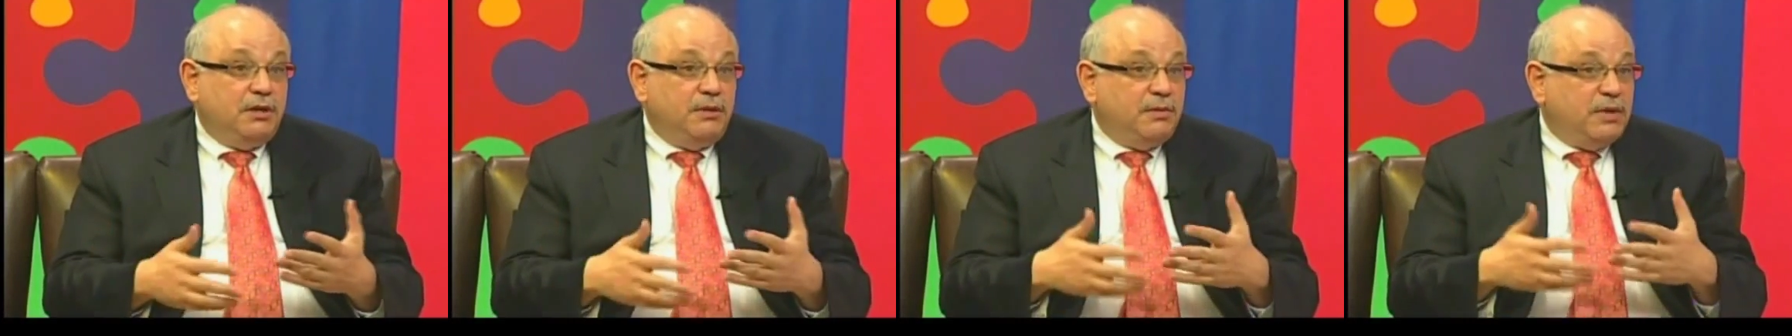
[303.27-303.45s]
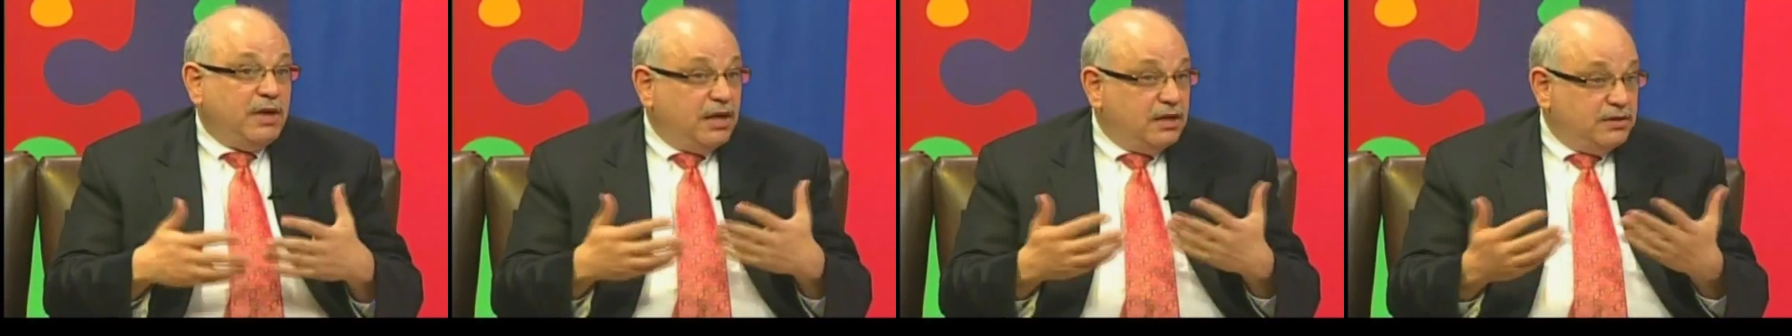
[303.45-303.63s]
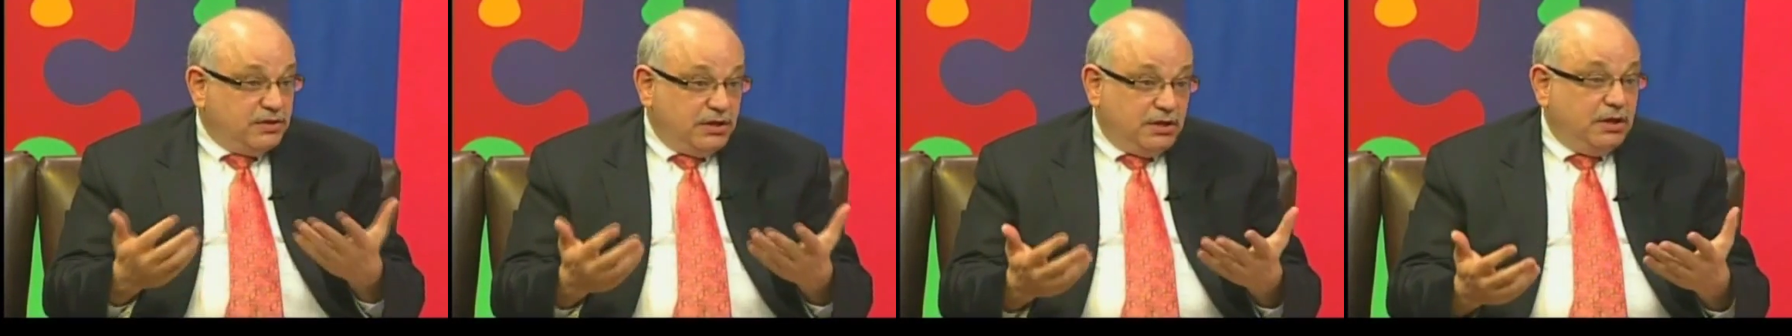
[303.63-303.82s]

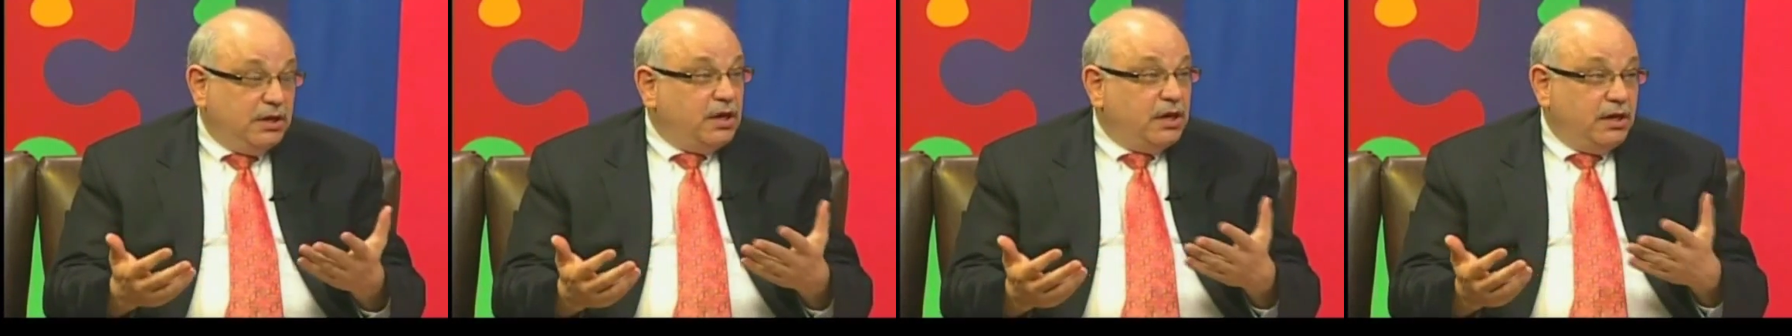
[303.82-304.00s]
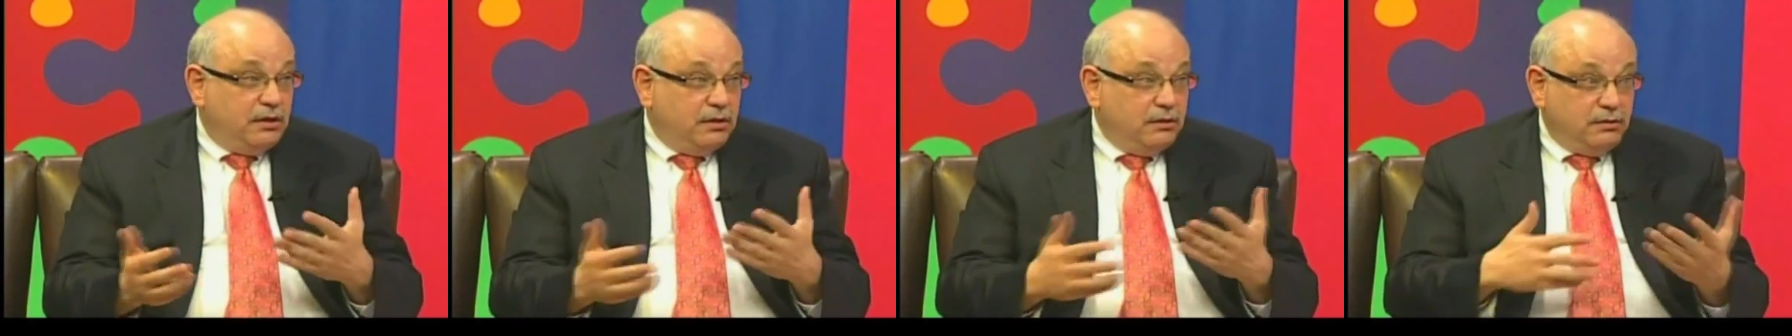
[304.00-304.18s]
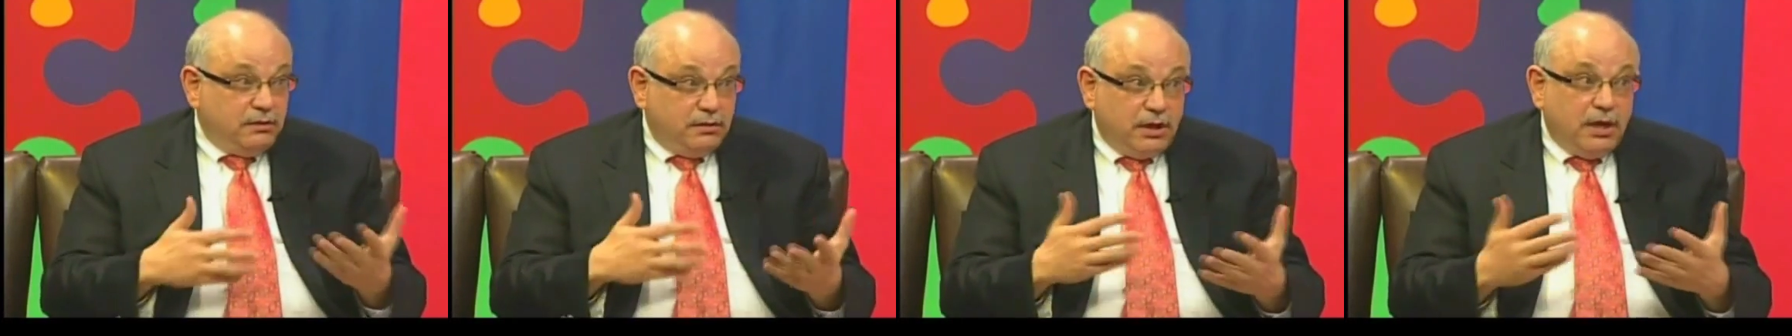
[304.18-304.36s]
has
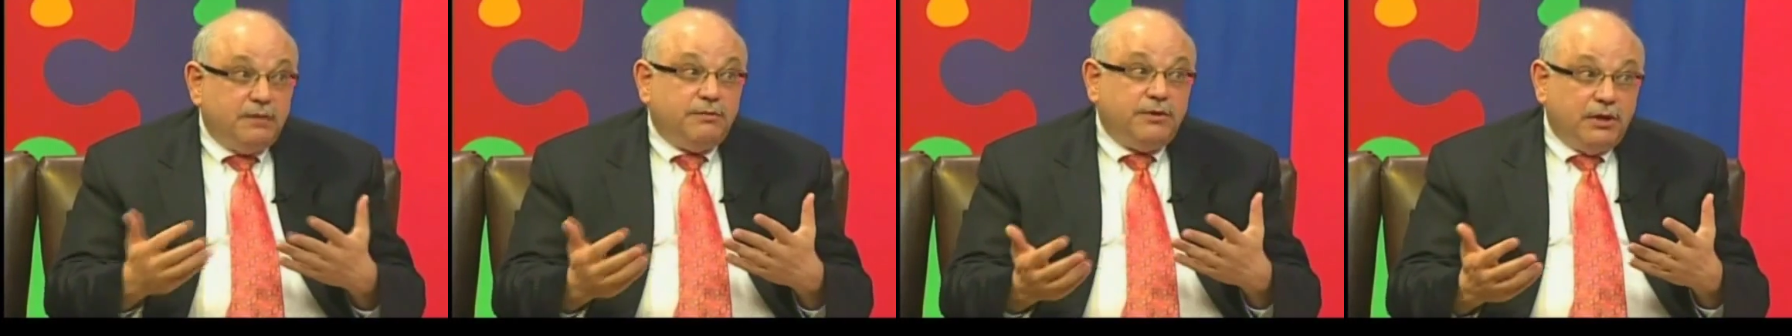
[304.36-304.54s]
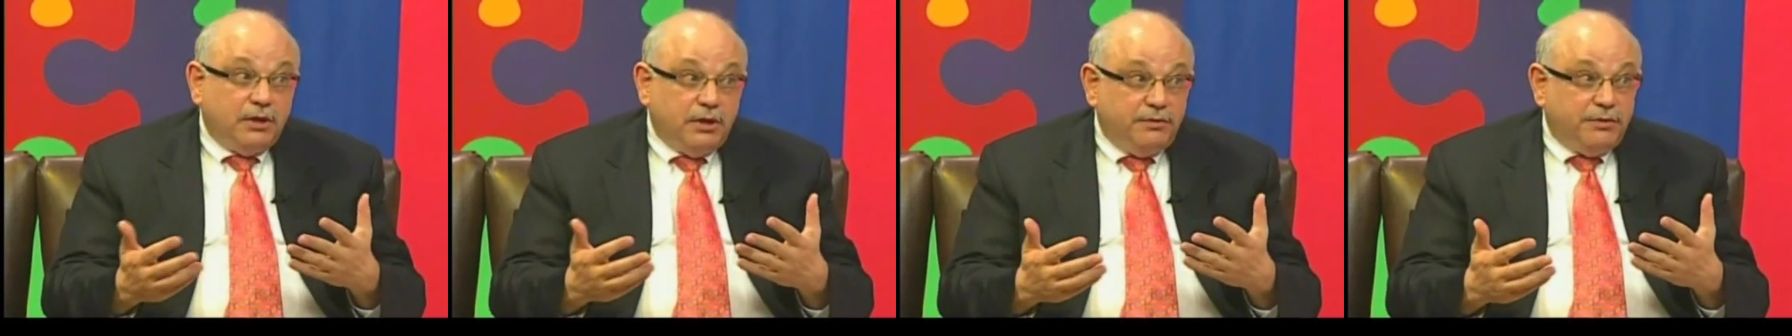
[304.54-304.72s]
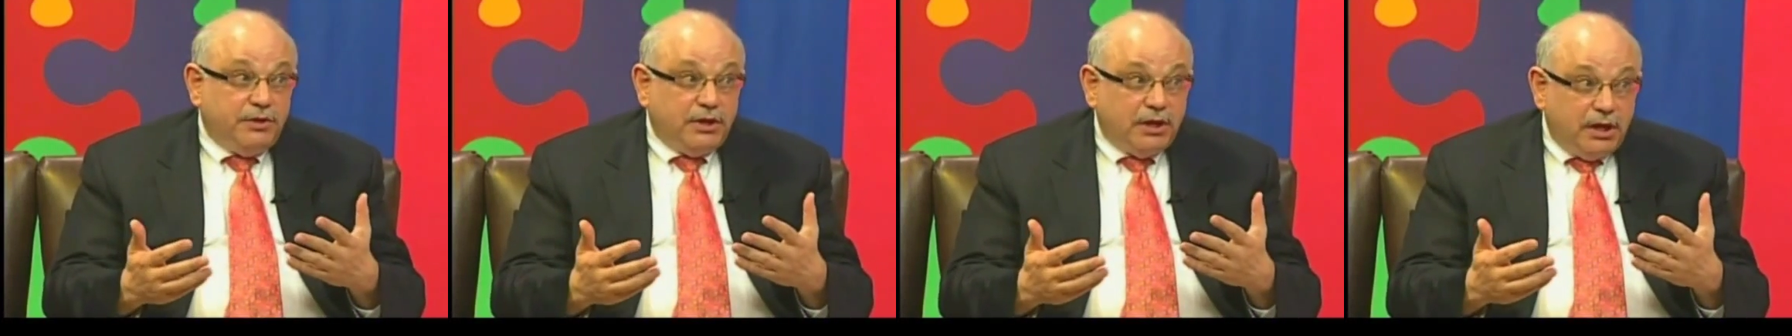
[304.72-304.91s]
indicated they're not really
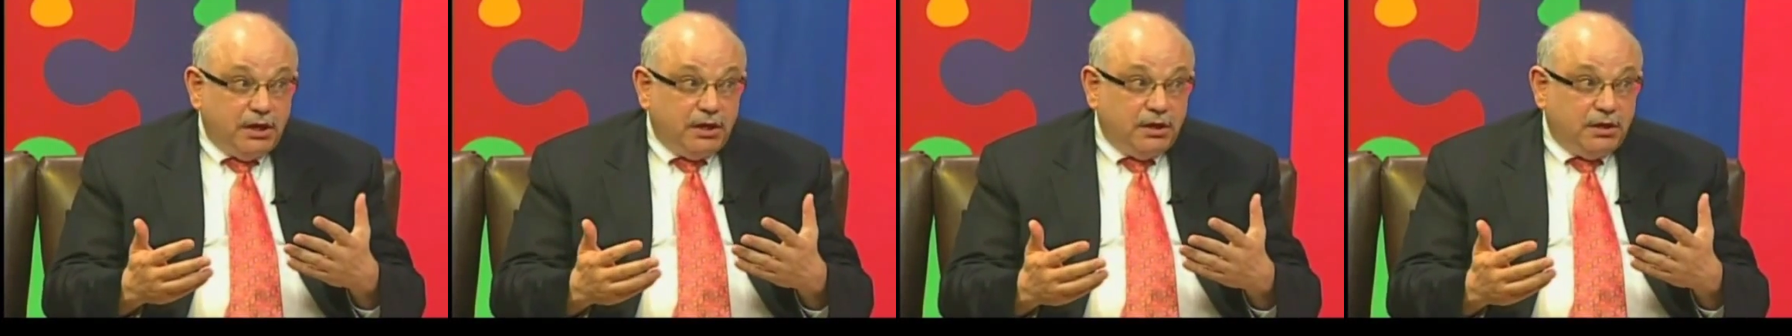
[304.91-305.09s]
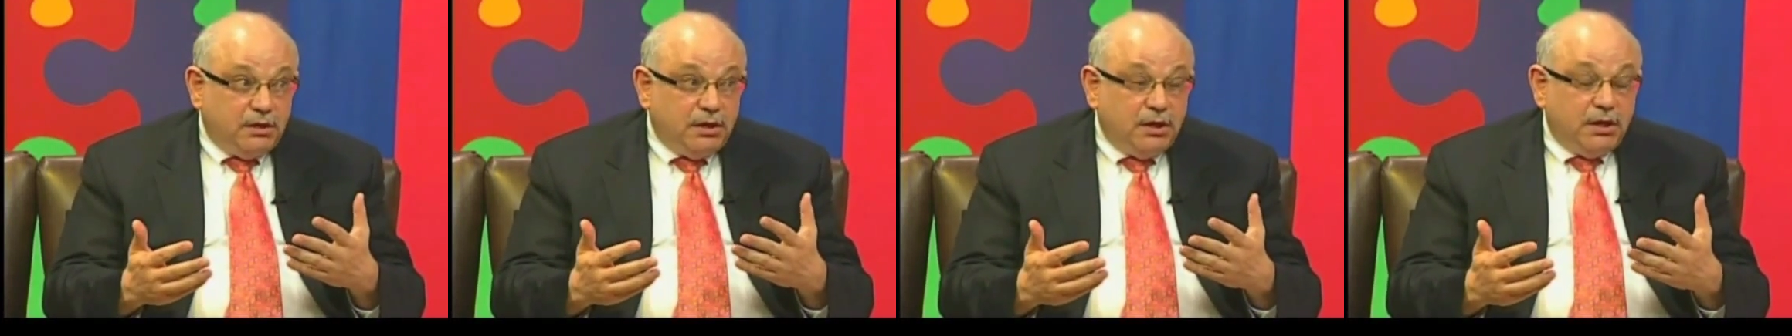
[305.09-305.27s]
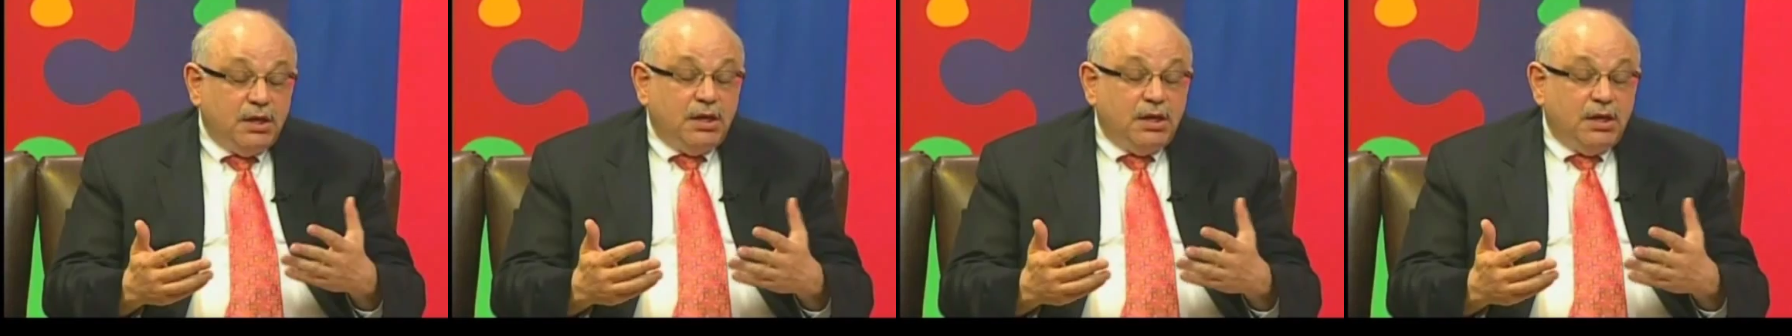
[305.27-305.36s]
related.